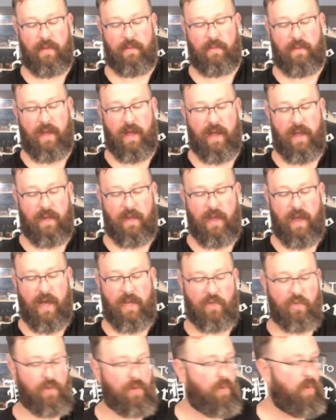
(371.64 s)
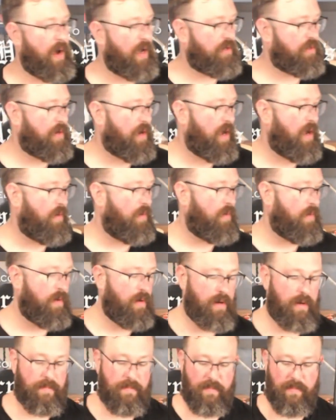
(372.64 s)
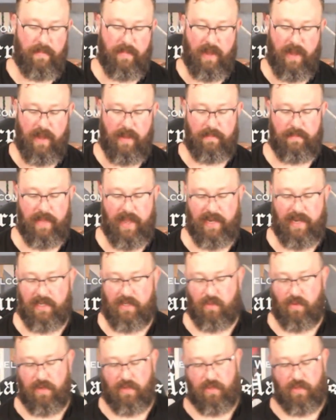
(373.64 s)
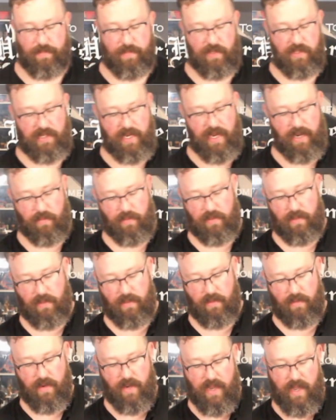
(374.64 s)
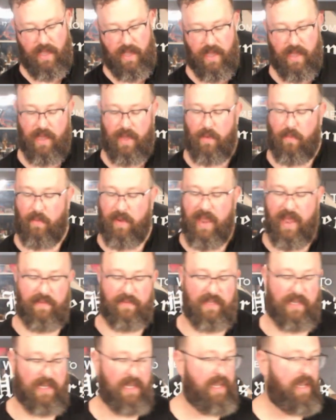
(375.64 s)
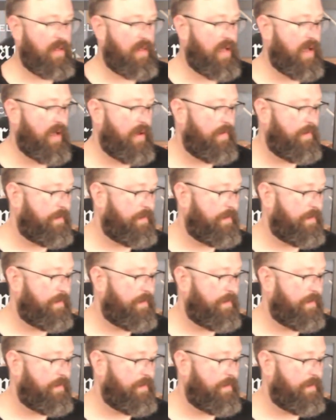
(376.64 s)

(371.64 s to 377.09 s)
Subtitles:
Cointreau or any sort of triple sec will do. We have tequila.